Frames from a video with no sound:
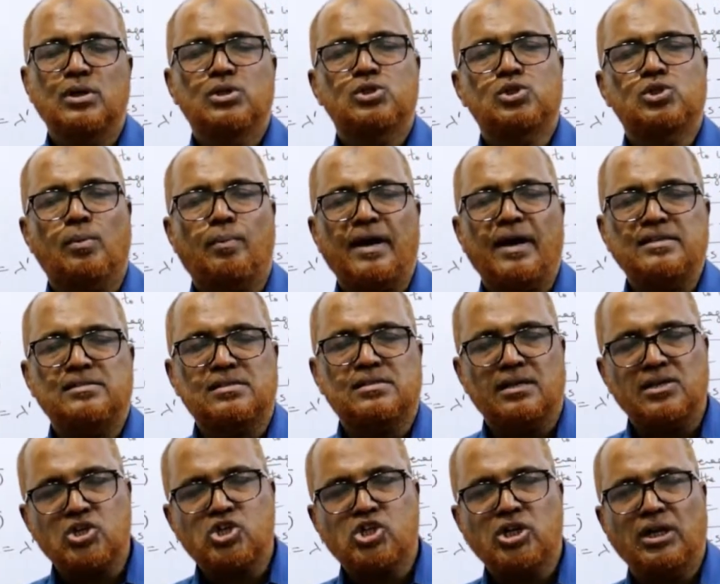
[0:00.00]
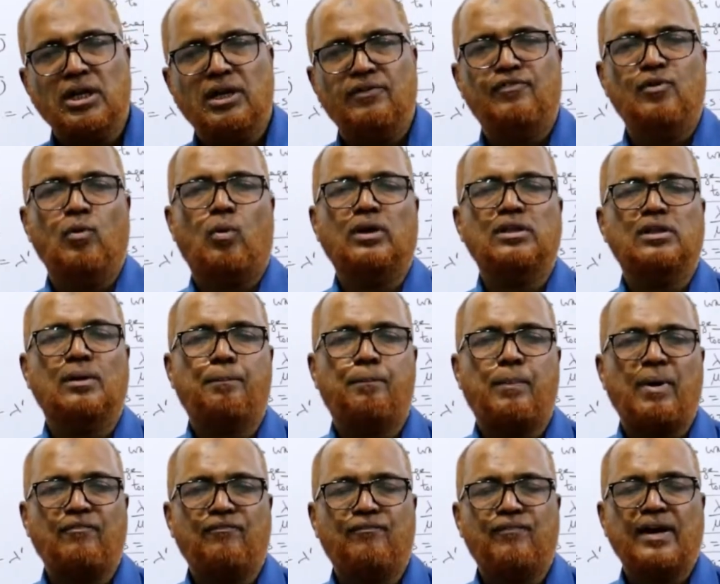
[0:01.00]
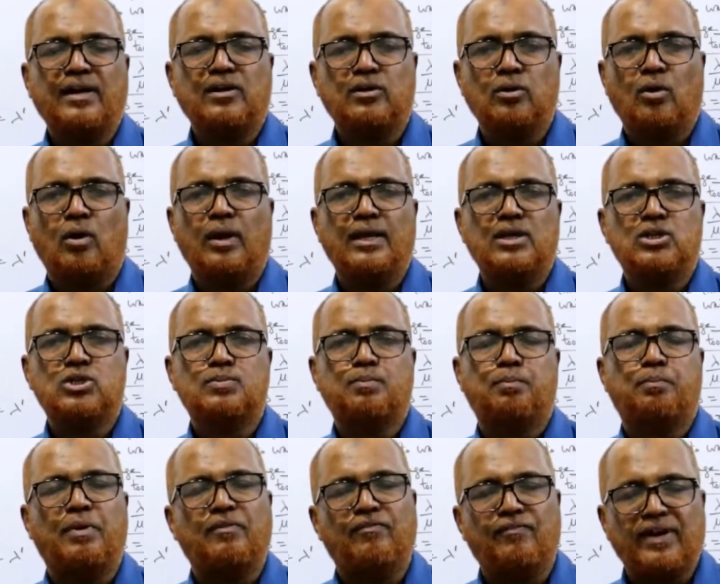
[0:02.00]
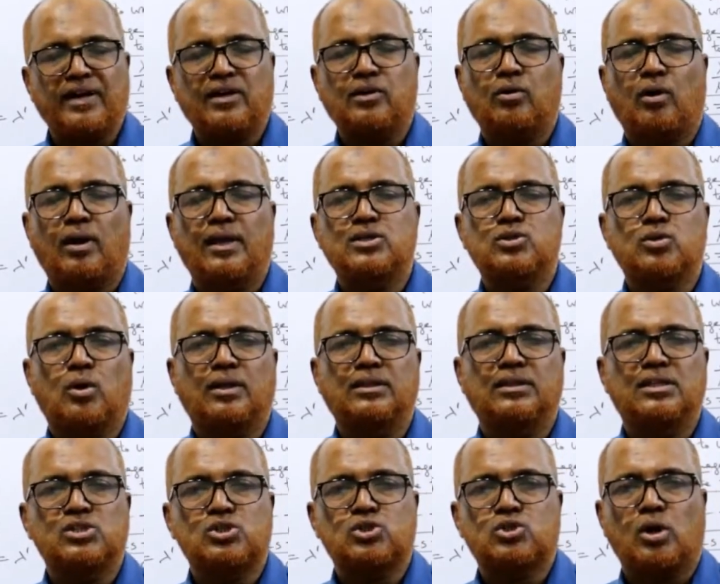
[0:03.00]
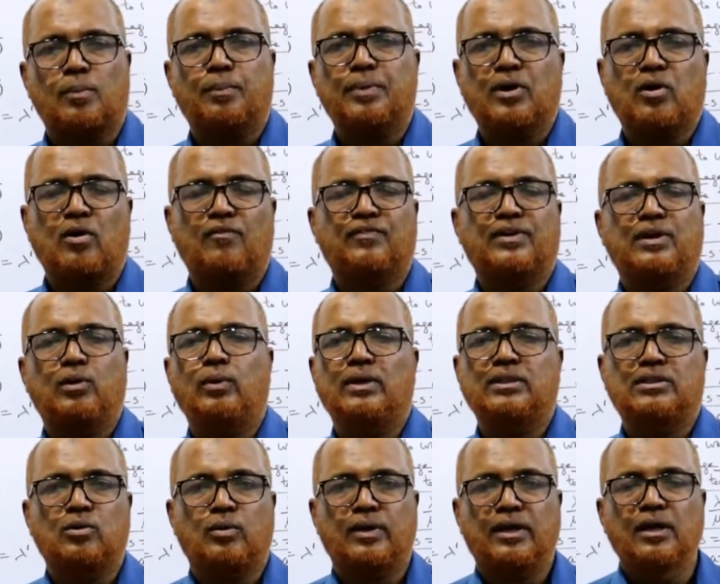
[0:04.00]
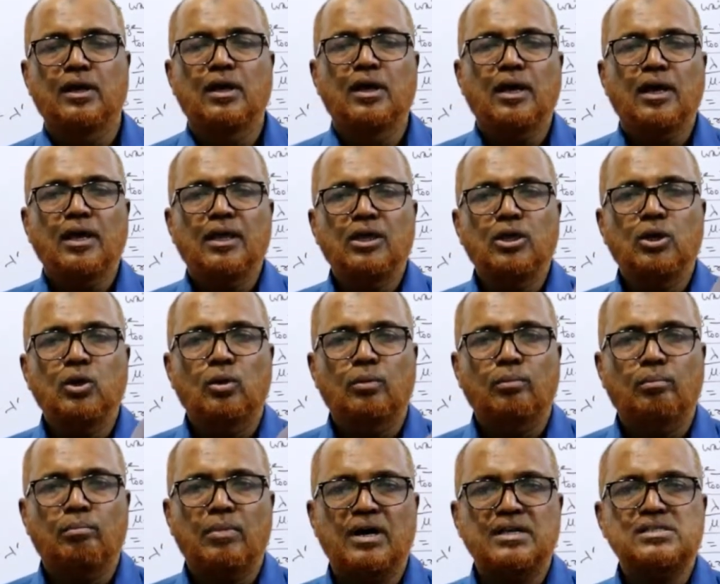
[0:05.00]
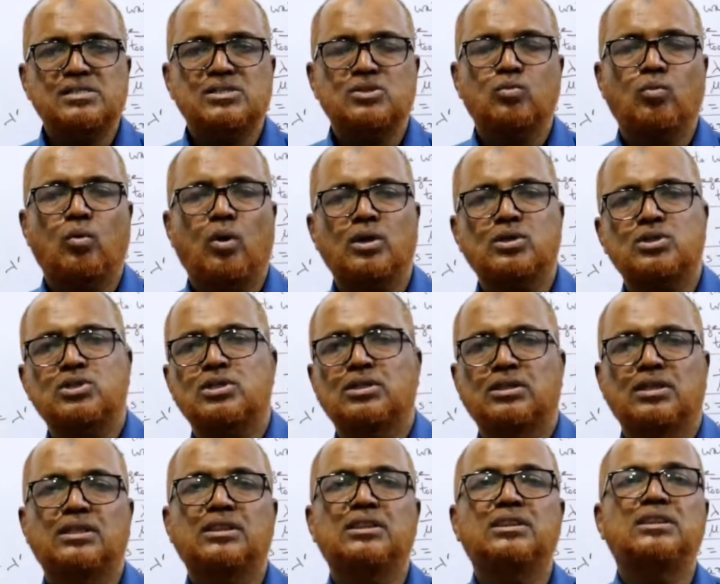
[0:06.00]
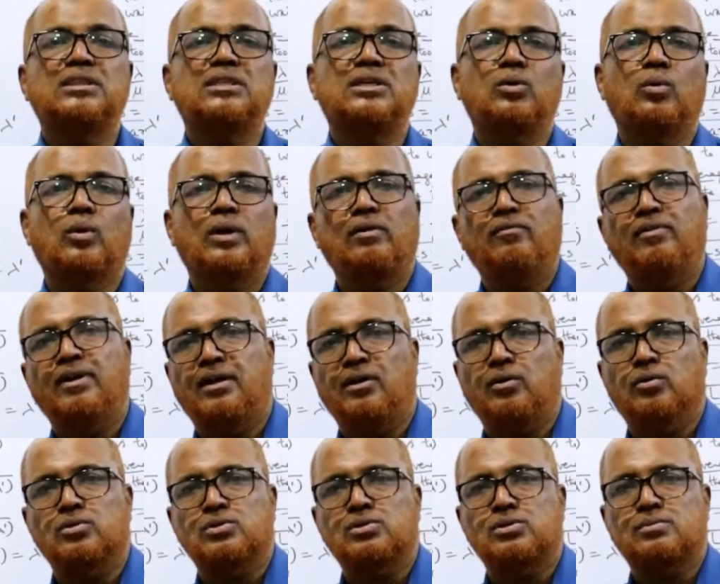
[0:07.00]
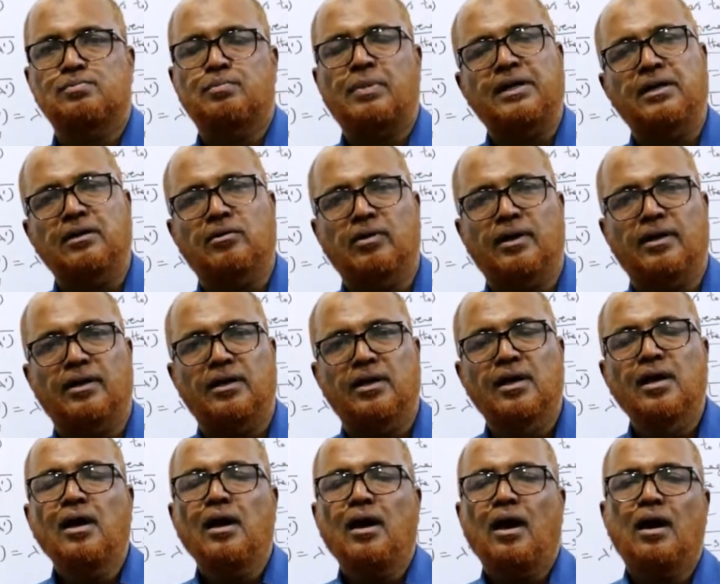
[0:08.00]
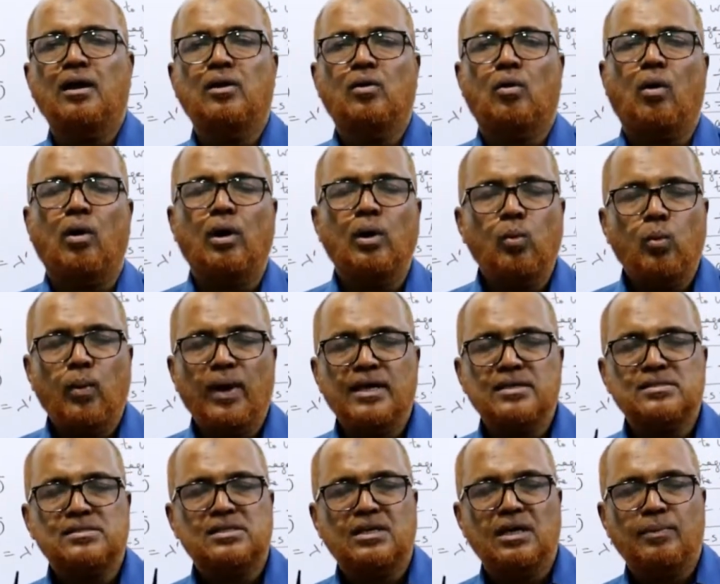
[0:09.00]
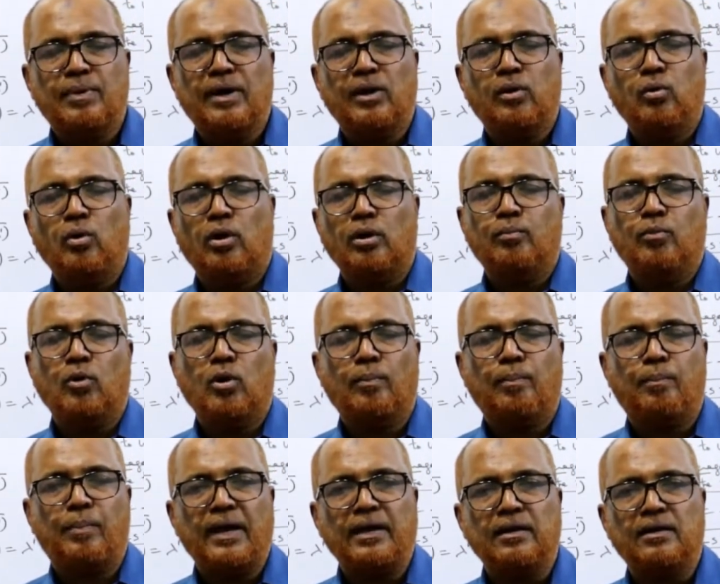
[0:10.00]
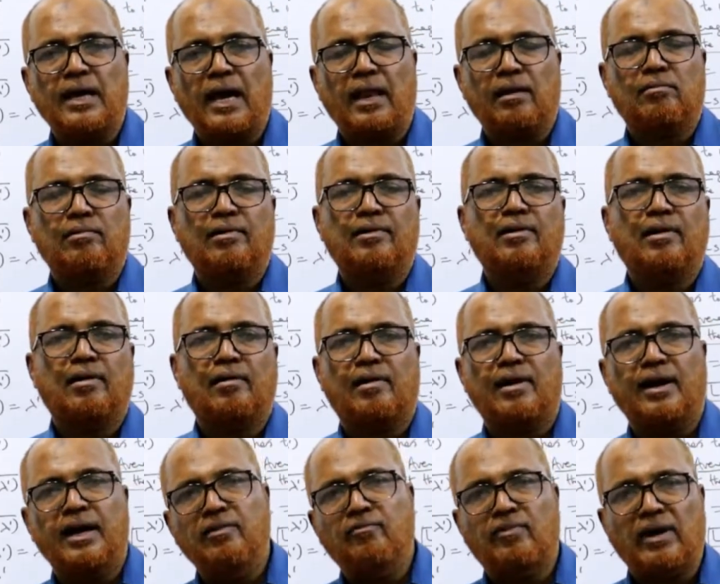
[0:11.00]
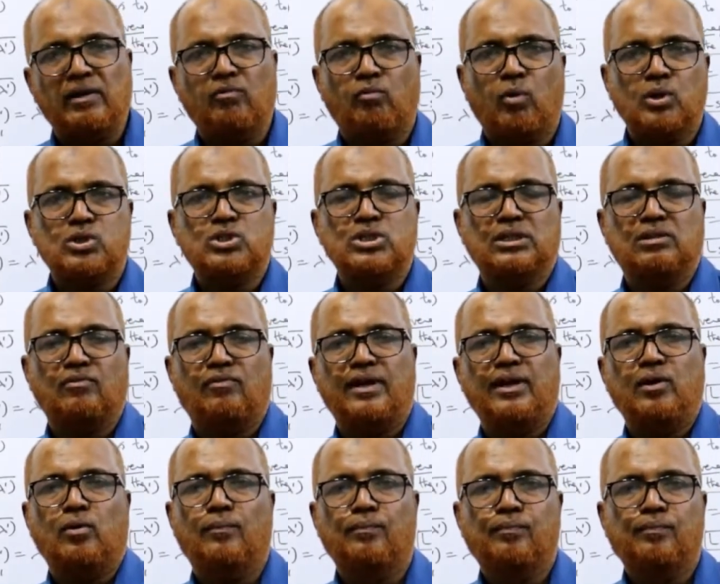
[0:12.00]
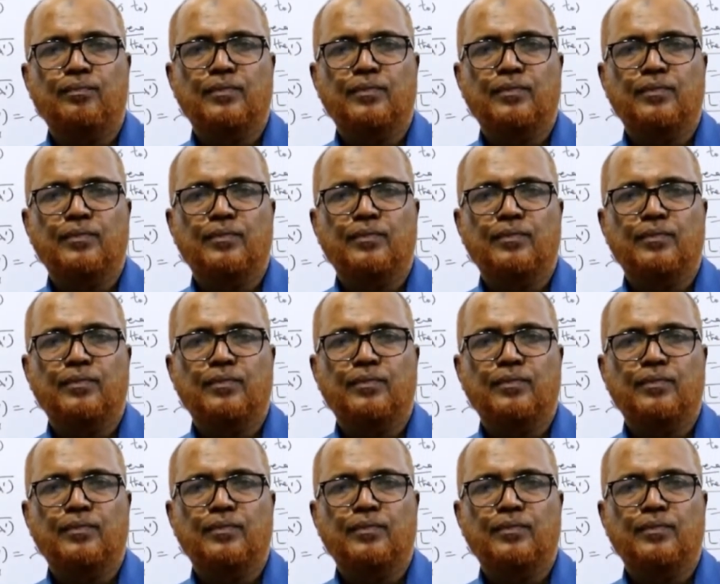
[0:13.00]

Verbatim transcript: So my suggestion, if you want the perfect knowledge on this topic of queuing theory, you must watch the theory videos particularly. And always keep a notebook, pen, calculator ready while watching the video.